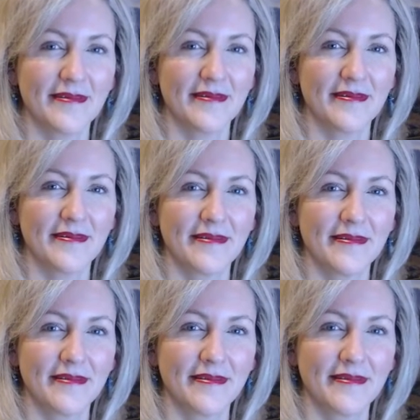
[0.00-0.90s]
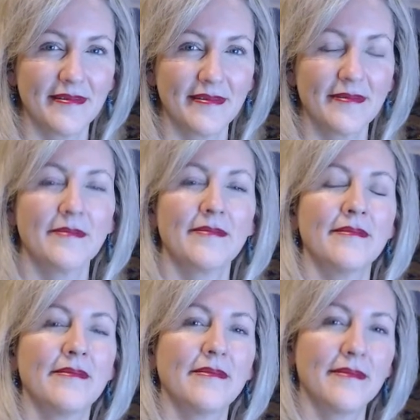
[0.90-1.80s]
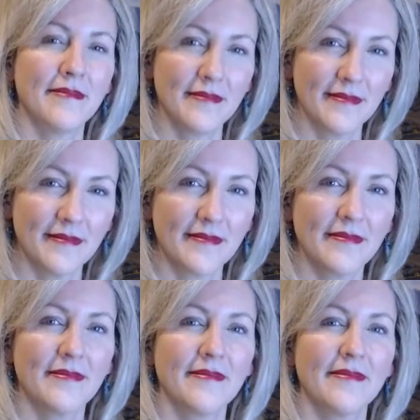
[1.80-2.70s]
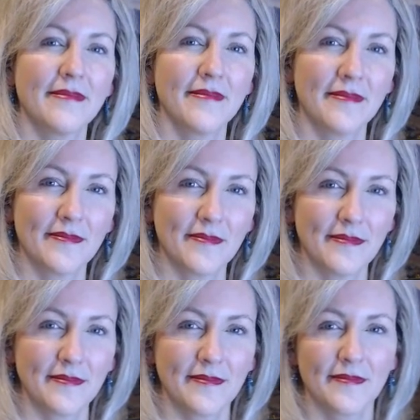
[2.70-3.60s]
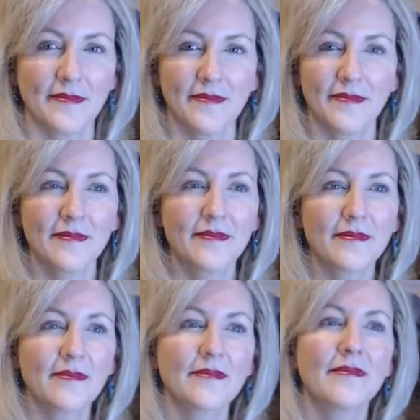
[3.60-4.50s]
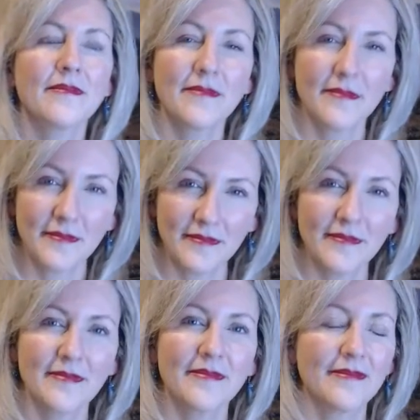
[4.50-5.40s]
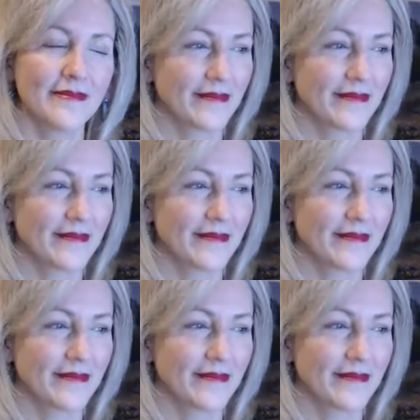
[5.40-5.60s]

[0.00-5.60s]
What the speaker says: The person shown says nothing.